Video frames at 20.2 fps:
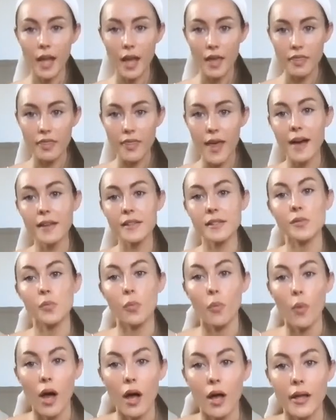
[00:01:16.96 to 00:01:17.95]
that's
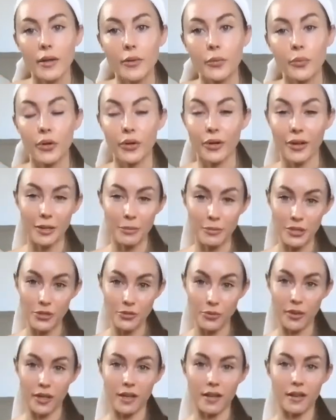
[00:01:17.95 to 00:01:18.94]
what we're going to be
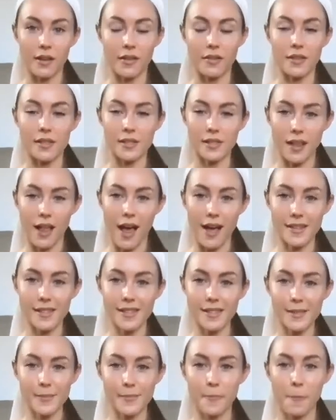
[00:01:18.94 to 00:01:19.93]
doing in this
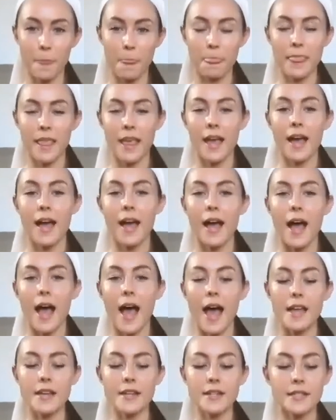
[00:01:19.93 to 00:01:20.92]
class.
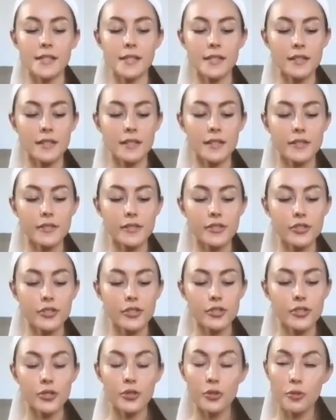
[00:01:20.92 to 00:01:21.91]
And
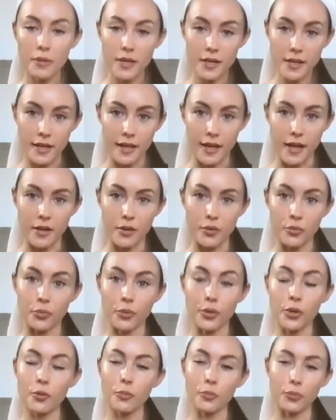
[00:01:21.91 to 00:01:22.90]
to begin,
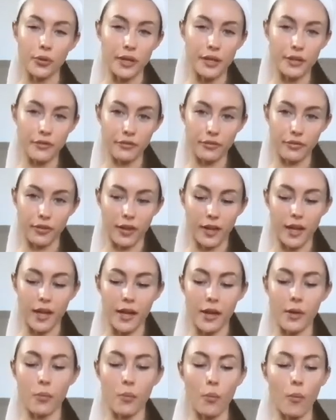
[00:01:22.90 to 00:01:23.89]
real
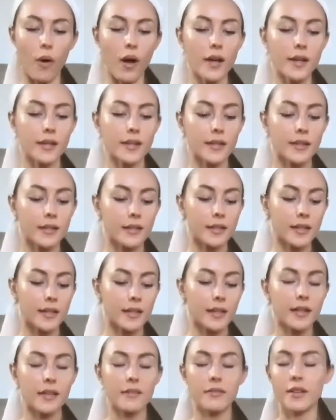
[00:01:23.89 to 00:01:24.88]
briefly, what
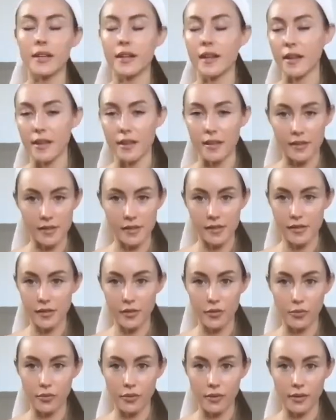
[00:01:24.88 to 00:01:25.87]
even is
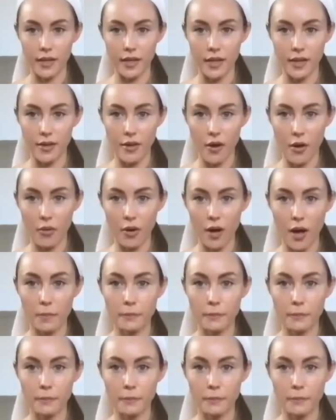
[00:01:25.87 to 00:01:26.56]
Kundalini Yoga?